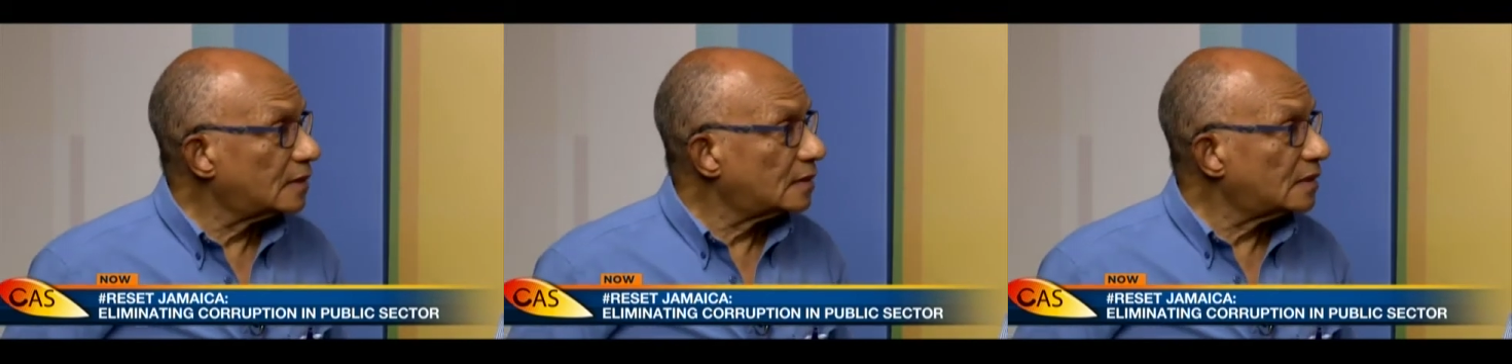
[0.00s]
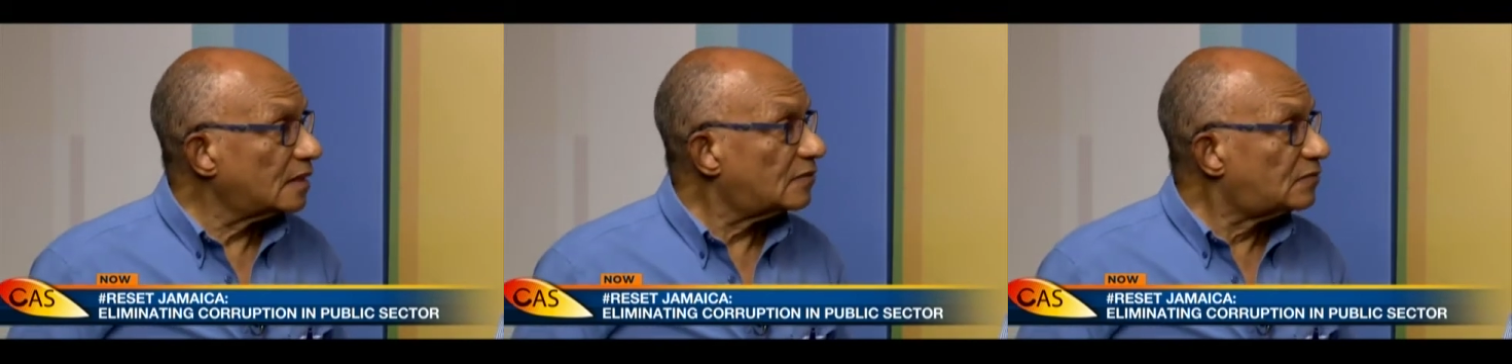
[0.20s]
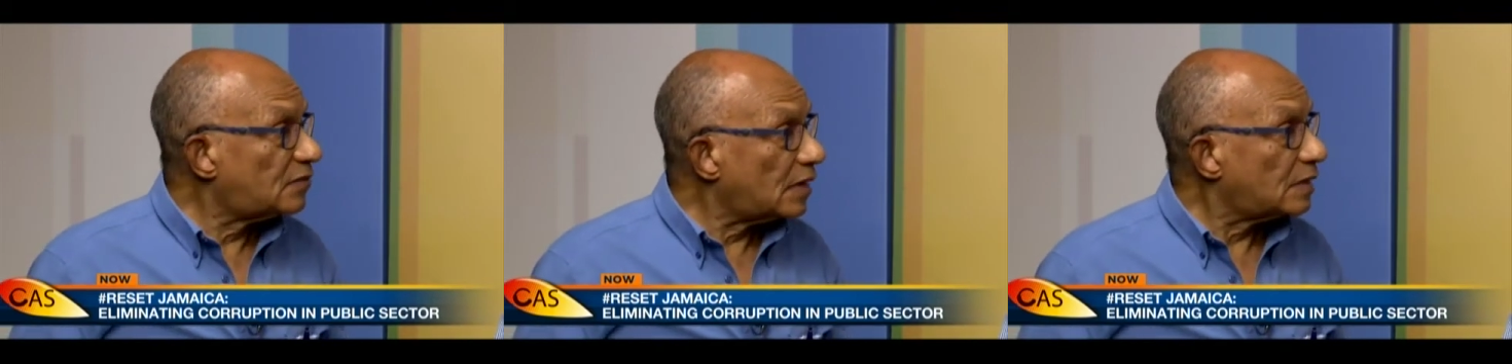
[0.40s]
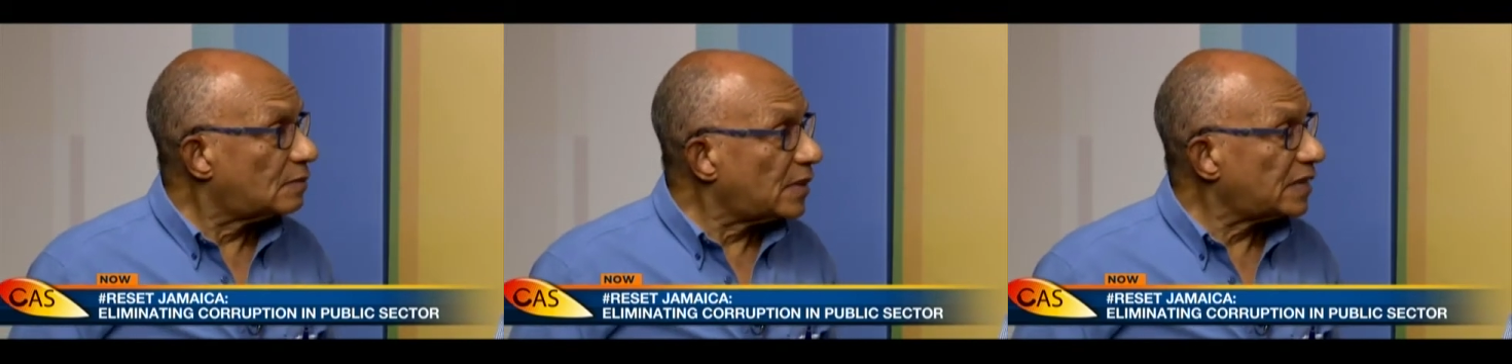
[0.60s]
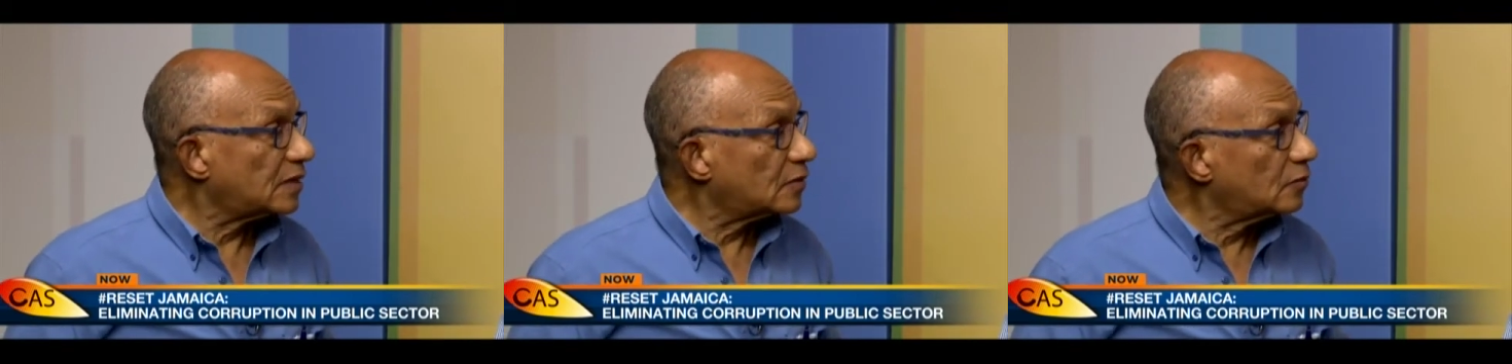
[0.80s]
There are very
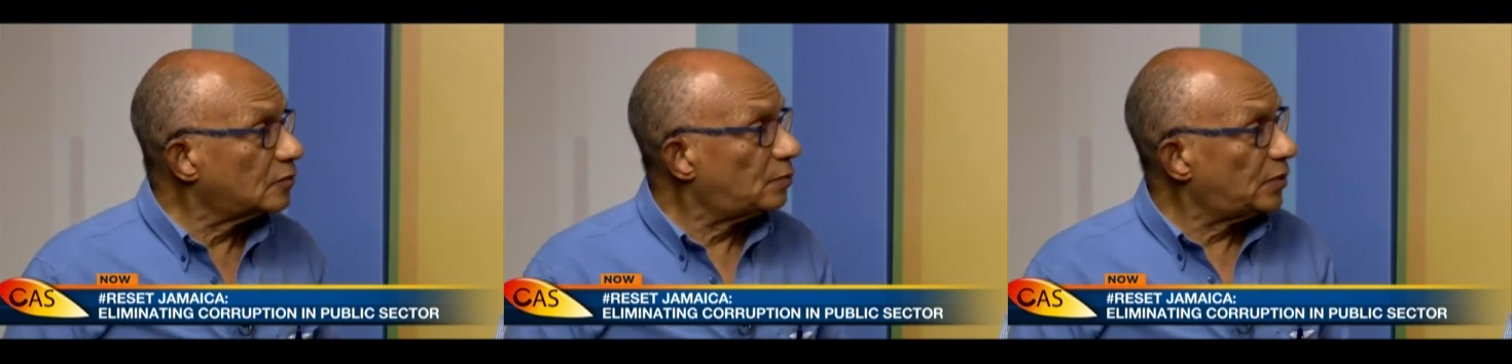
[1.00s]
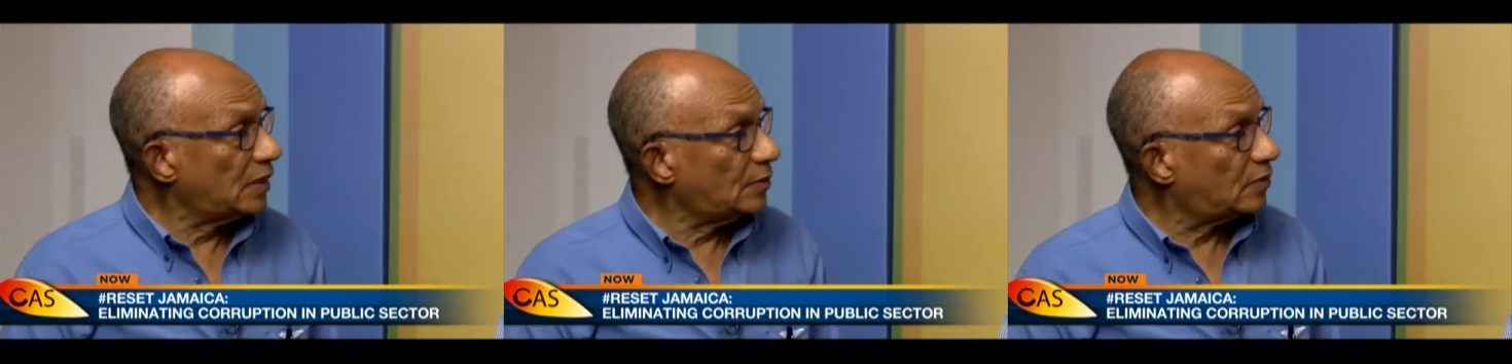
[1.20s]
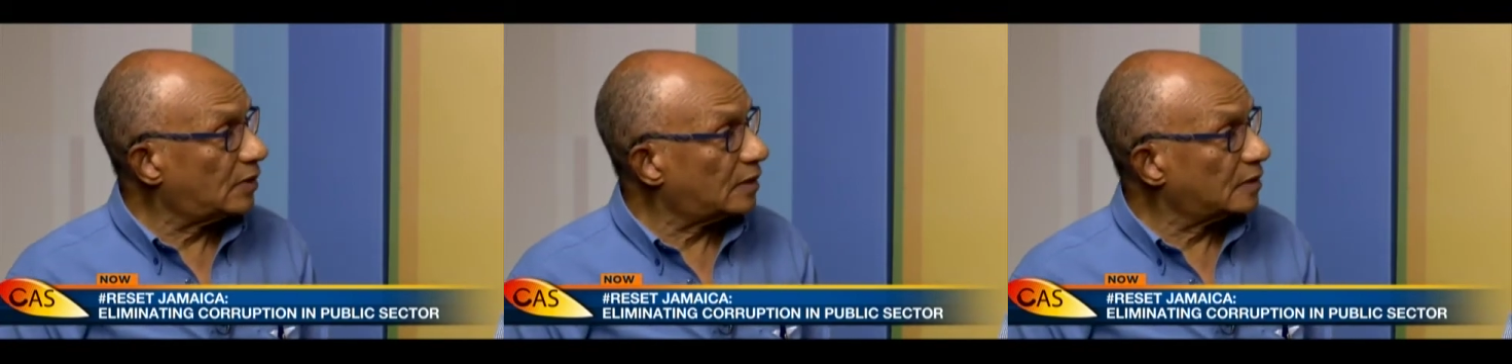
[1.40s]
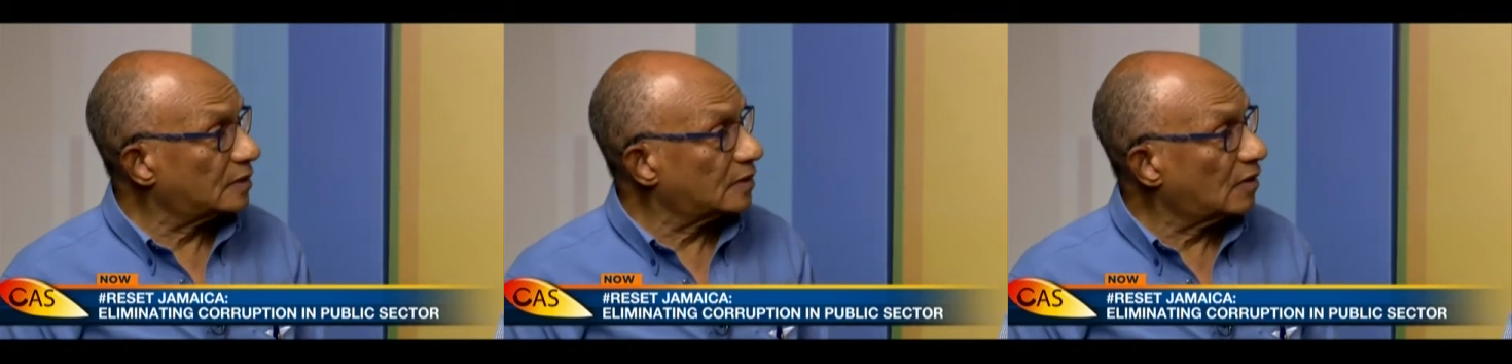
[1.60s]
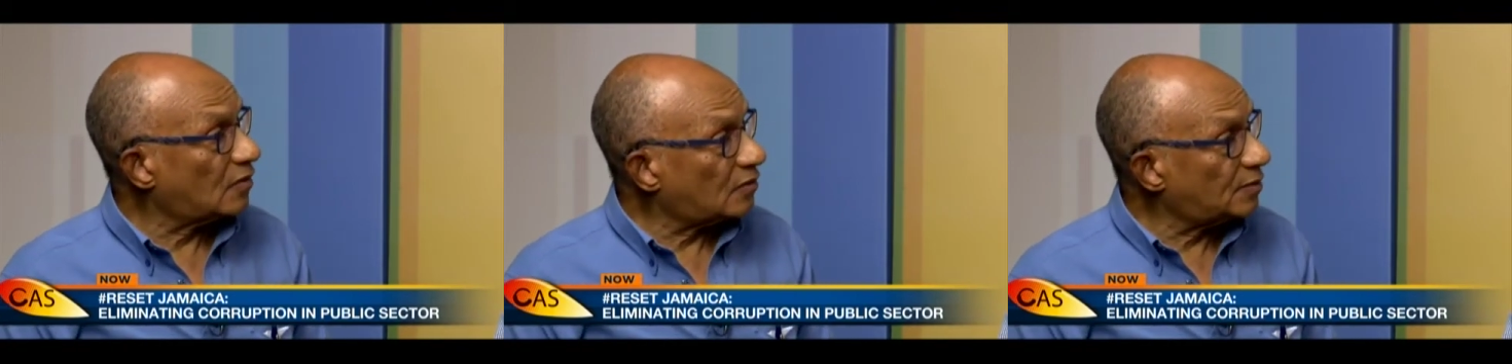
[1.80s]
many good people on the
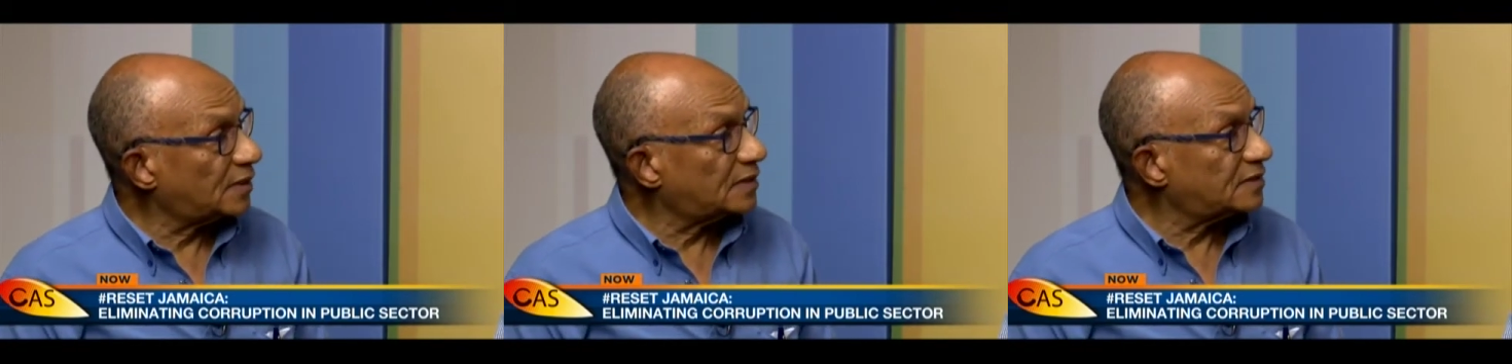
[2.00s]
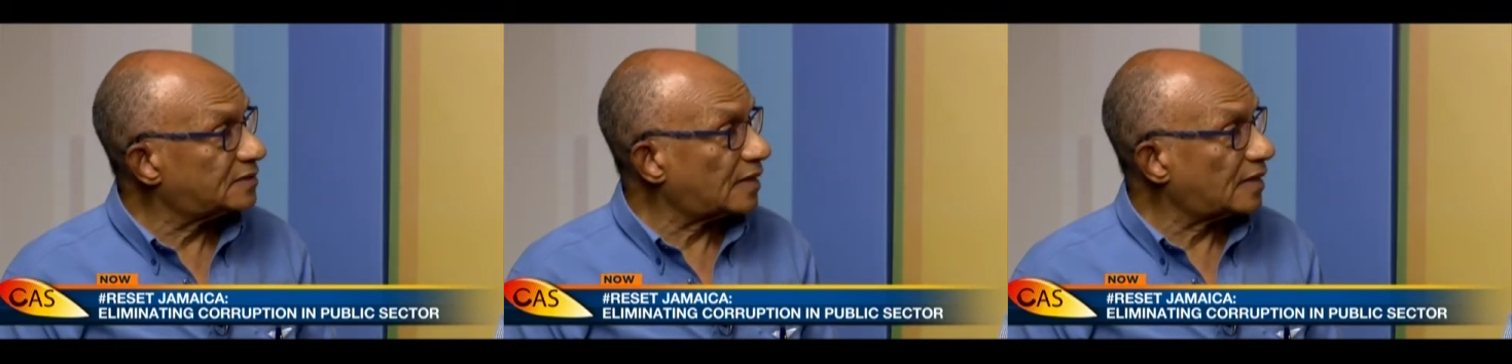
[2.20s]
government